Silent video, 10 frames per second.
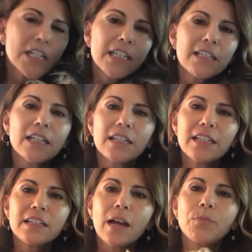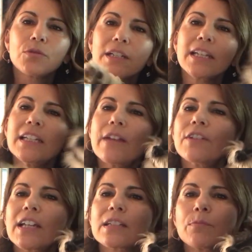He says he's not bored. He
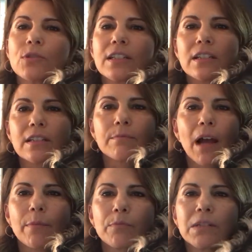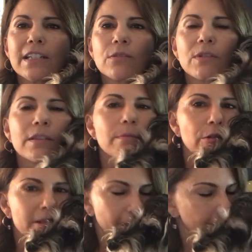never gets bored because his mama plays with him
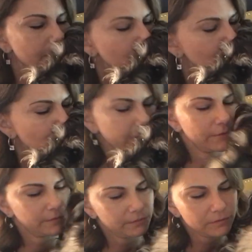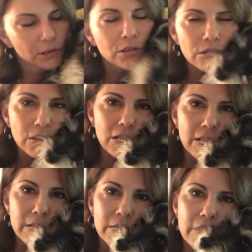all day. Doesn't
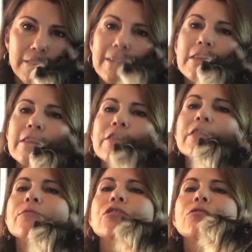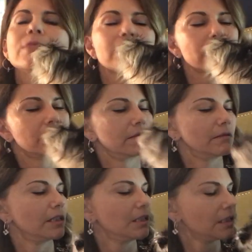she? She loves him so much.
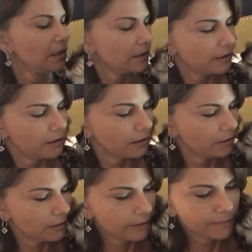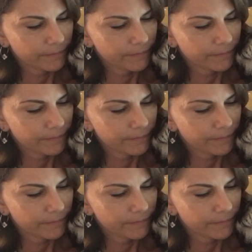Yes, she does.